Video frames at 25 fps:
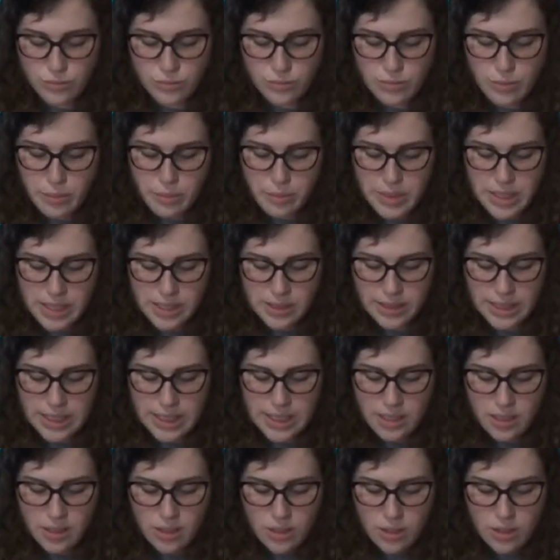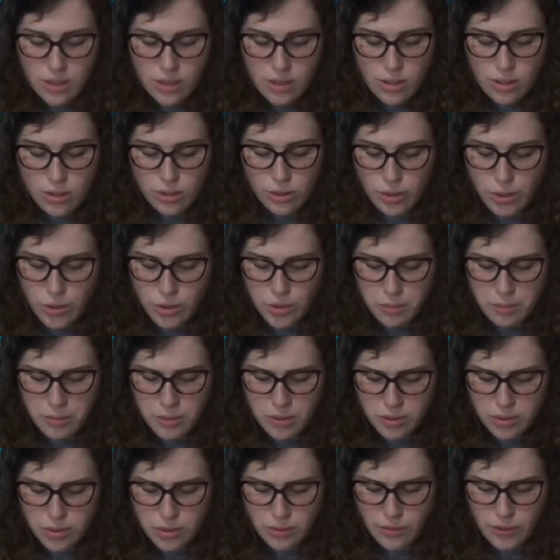Meekly, Luke
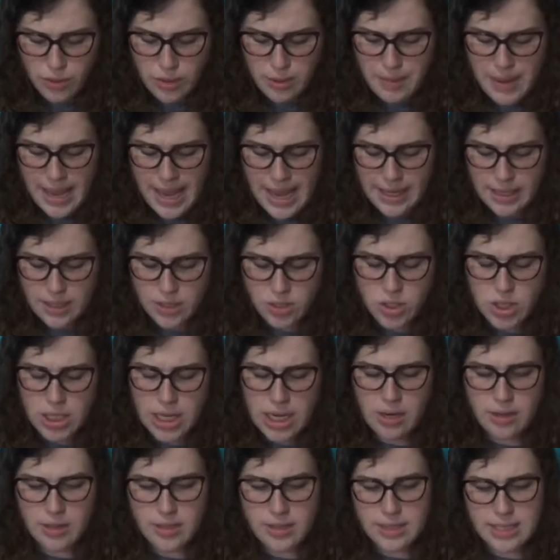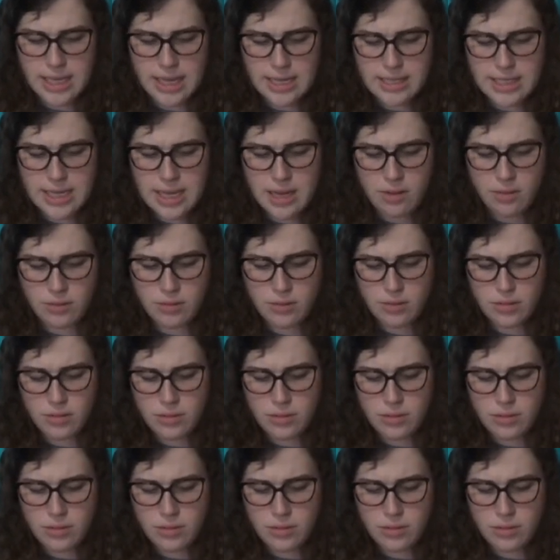pulled over a padded chair and sat down.